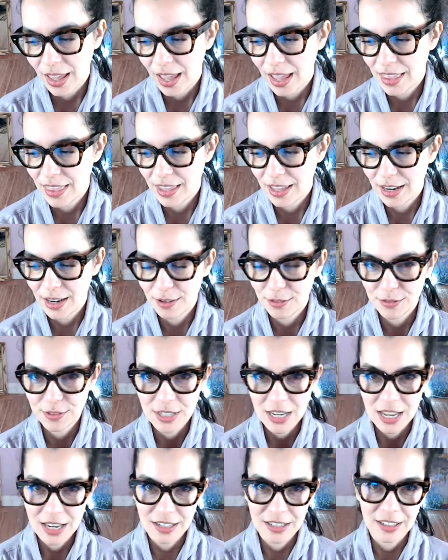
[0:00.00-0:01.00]
And then
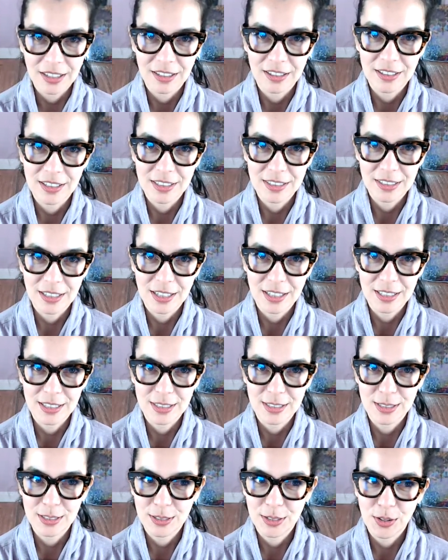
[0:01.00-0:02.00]
if Danny
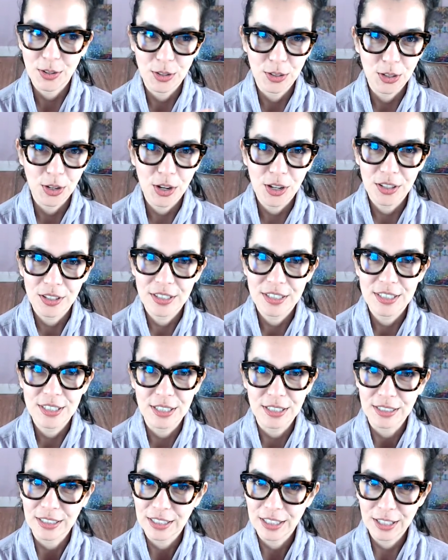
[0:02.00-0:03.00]
decides to go to
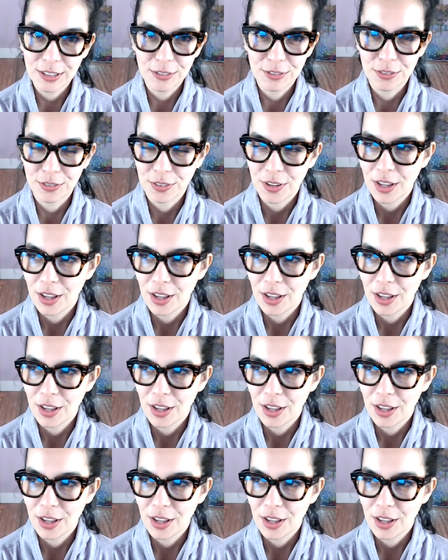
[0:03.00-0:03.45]
college and leave